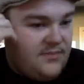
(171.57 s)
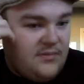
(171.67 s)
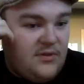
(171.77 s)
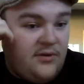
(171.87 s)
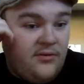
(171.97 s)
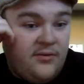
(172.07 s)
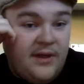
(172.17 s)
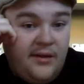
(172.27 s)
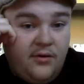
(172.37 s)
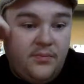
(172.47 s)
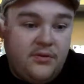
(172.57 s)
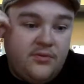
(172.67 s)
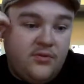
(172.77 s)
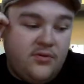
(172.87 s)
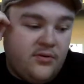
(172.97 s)
So I hope you
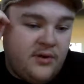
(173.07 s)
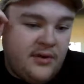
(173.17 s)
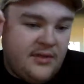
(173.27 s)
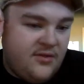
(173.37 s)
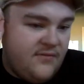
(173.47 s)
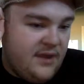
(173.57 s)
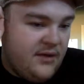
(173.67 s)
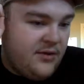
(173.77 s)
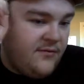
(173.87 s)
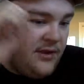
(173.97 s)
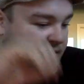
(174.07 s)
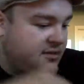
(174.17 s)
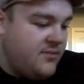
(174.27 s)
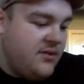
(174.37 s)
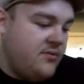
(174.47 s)
enjoy this video and you want to
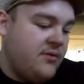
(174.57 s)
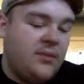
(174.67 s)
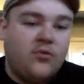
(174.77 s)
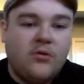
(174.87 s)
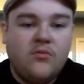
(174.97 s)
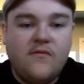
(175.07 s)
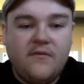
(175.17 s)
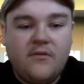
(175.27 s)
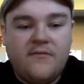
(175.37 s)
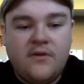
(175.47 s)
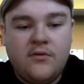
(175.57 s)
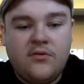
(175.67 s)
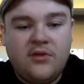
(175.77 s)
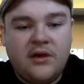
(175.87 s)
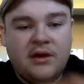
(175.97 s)
see me do any more movie
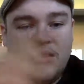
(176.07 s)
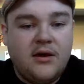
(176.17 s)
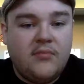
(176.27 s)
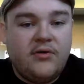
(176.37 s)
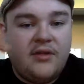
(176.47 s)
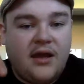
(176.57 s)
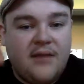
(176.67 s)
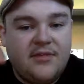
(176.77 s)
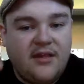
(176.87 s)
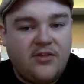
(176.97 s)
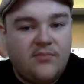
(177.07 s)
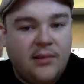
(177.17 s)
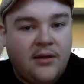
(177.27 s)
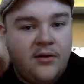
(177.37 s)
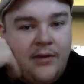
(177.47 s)
reviews. Put in the comment section
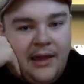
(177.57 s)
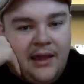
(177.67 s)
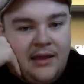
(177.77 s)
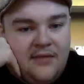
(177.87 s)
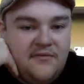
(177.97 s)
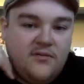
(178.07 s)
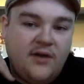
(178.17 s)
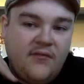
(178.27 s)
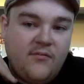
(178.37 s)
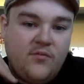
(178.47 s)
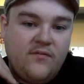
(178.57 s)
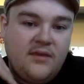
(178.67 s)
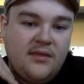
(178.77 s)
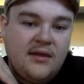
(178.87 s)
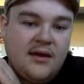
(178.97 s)
below, and if you have a
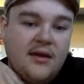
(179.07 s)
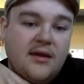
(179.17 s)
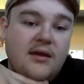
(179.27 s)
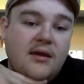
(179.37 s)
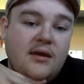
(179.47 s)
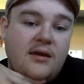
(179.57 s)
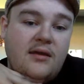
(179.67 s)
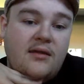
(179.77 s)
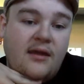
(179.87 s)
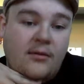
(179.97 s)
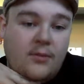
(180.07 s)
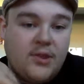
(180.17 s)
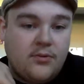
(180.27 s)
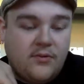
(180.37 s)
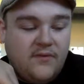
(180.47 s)
movie that you want
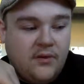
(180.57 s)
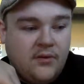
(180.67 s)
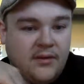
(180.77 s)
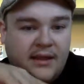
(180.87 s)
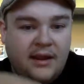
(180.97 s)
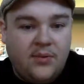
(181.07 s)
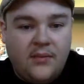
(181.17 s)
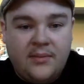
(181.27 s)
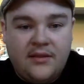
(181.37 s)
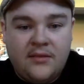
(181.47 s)
me to review and that I probably